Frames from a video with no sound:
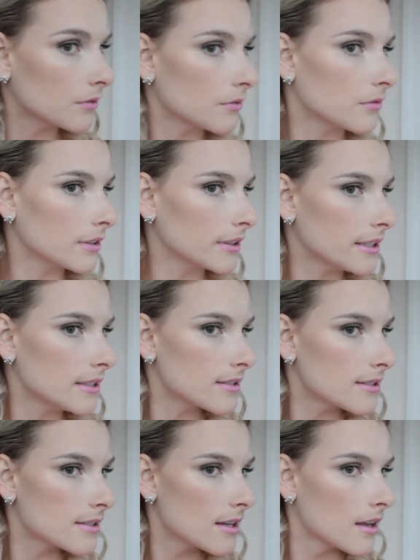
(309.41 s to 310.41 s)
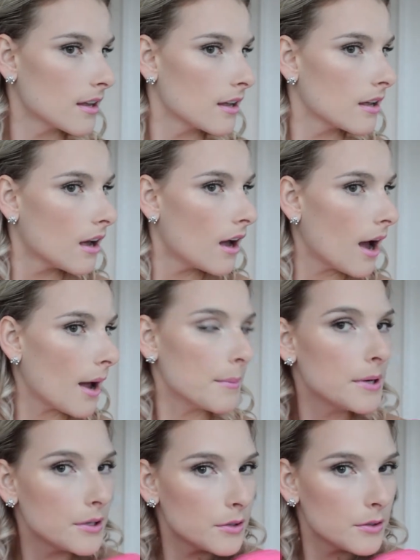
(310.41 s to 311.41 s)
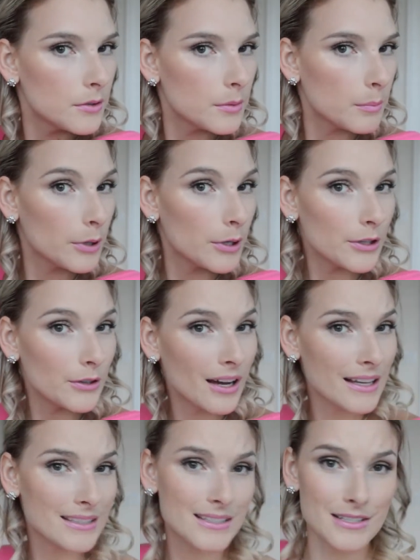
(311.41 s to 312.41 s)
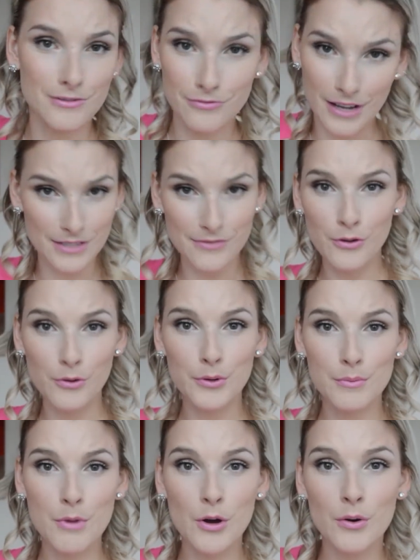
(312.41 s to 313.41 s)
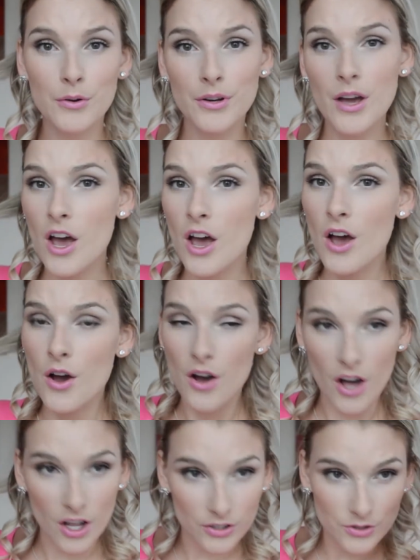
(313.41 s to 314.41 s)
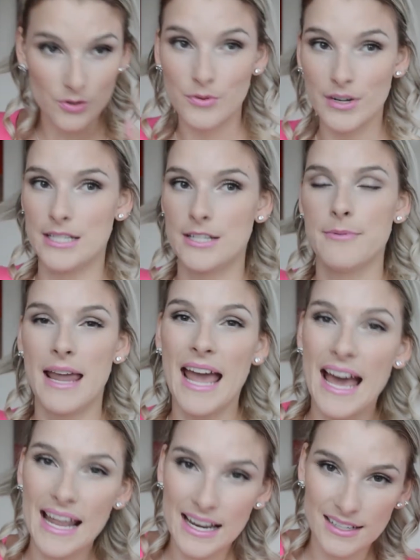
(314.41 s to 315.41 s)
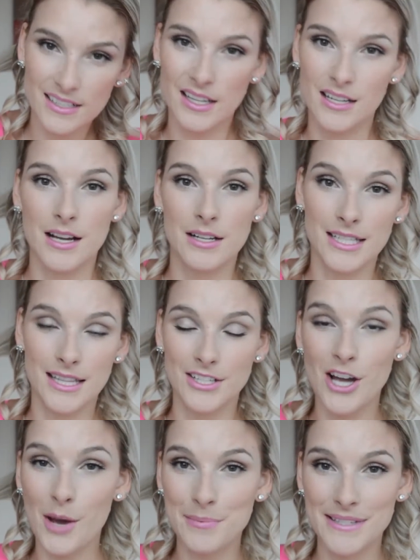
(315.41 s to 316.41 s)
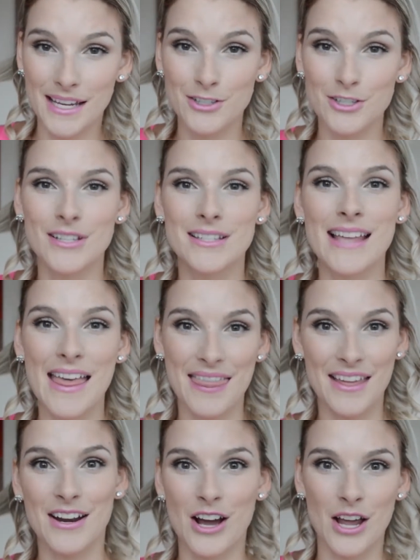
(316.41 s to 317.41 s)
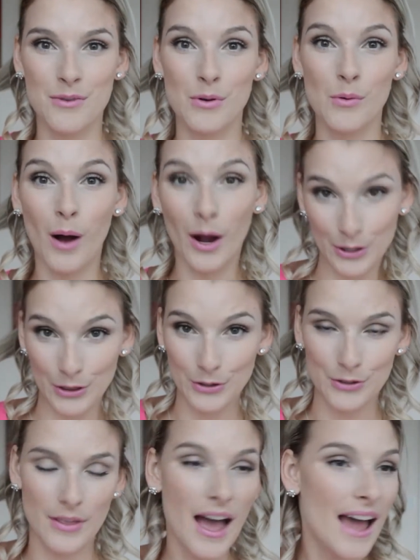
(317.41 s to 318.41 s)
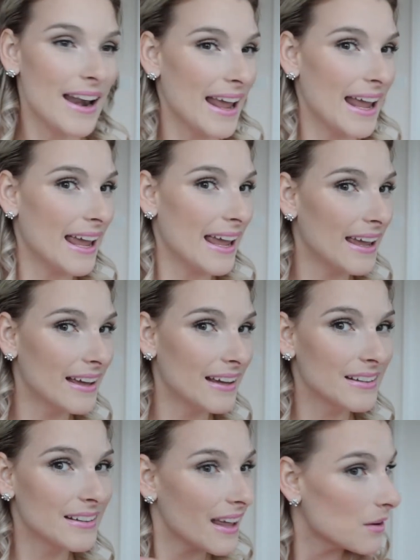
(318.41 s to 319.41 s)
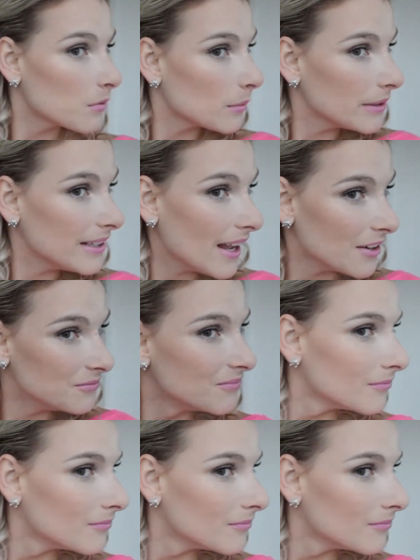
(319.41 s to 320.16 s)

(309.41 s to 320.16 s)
Release. I'm going to put you guys into fast forward mode. I'll do the rest of my head until I got to the top sections, and then I will walk you through that, and then we'll be done.